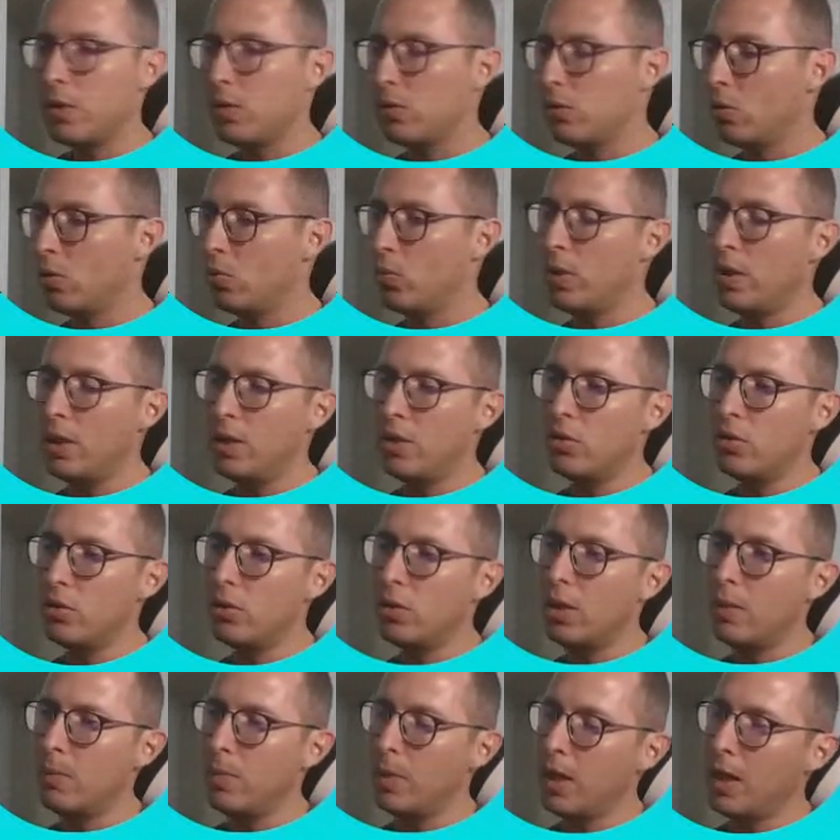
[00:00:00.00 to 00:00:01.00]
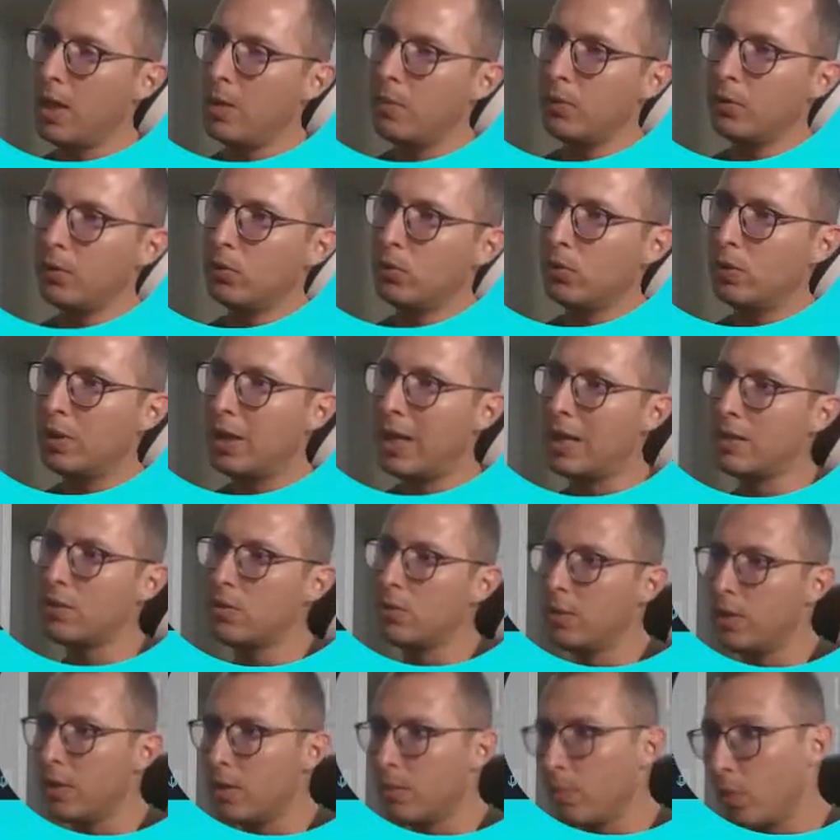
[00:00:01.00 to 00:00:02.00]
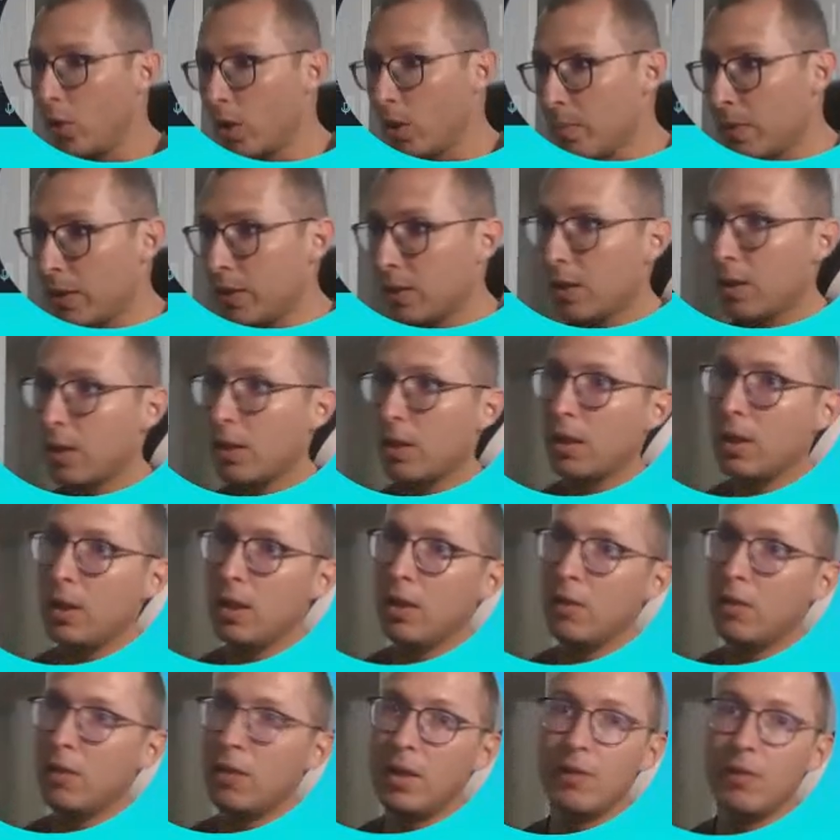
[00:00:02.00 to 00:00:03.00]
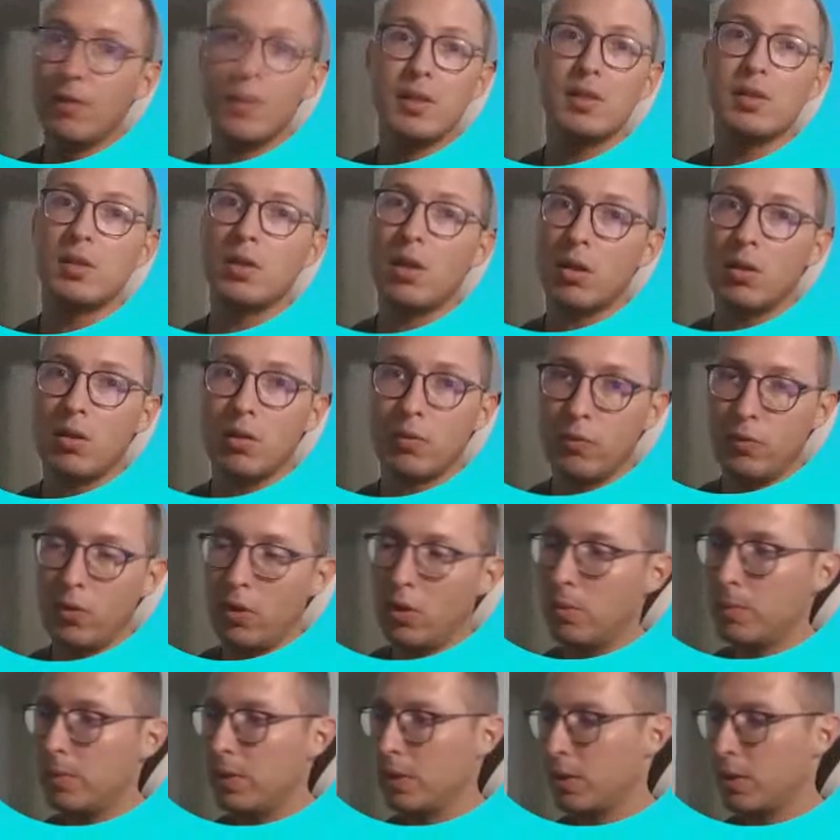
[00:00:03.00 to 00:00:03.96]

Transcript: so we should be able to cancel an appointment even if it's not confirmed.